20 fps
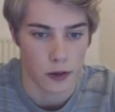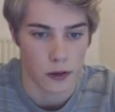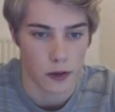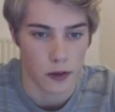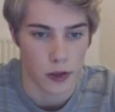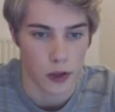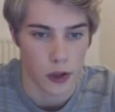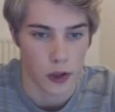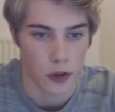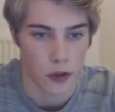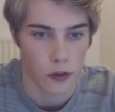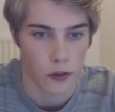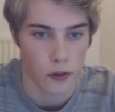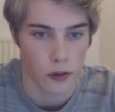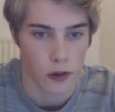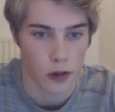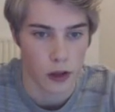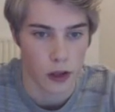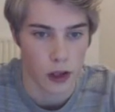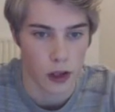to show.
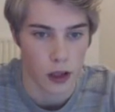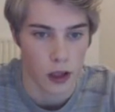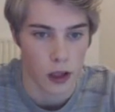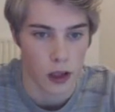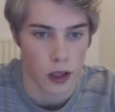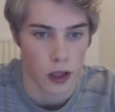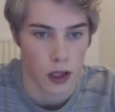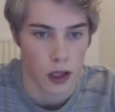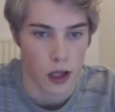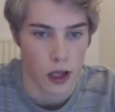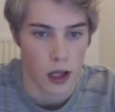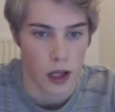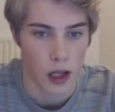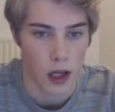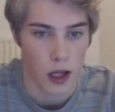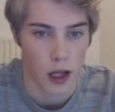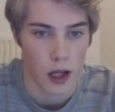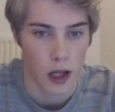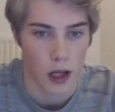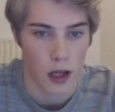
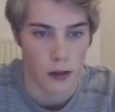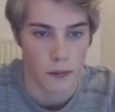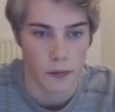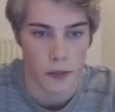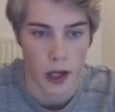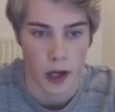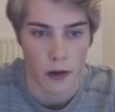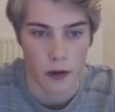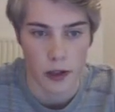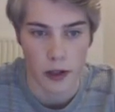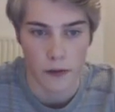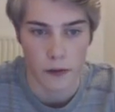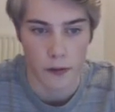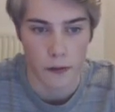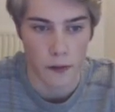Um, I'll give a